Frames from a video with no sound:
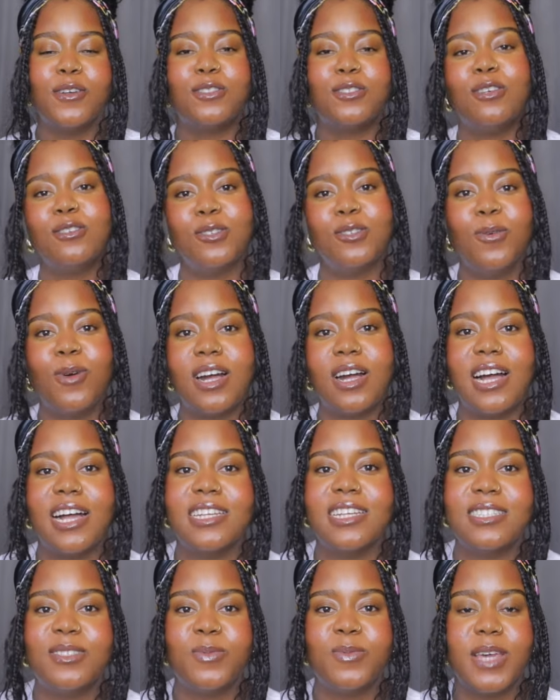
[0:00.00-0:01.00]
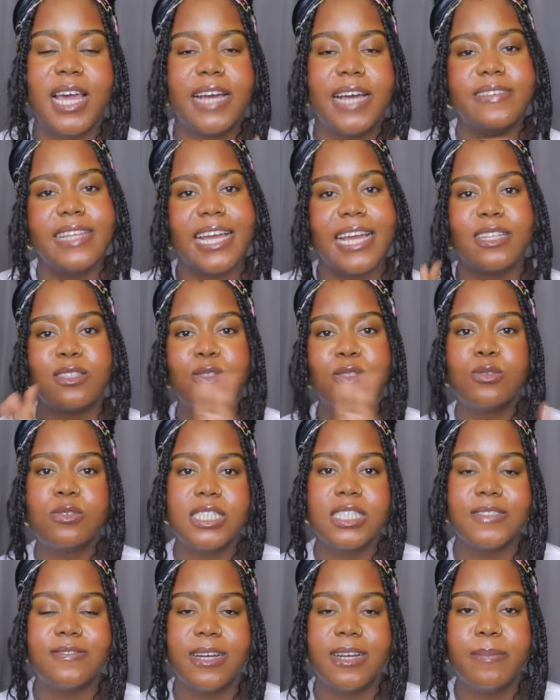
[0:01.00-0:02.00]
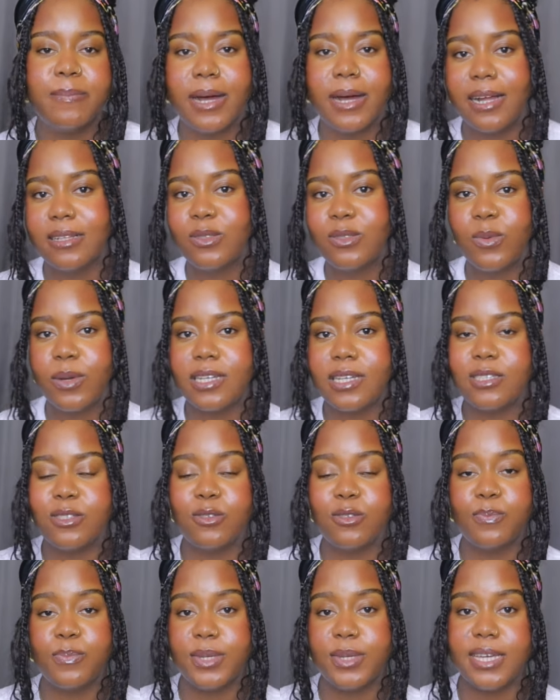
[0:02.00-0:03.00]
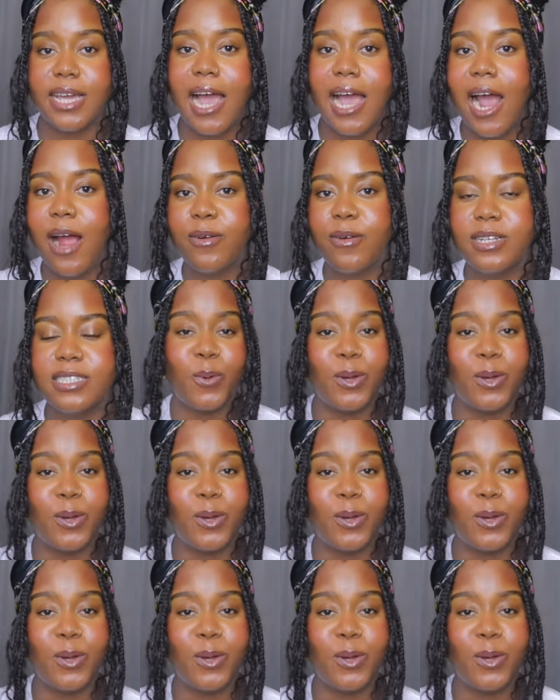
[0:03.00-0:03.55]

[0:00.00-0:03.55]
For social workers, we have like two different pathways to PR.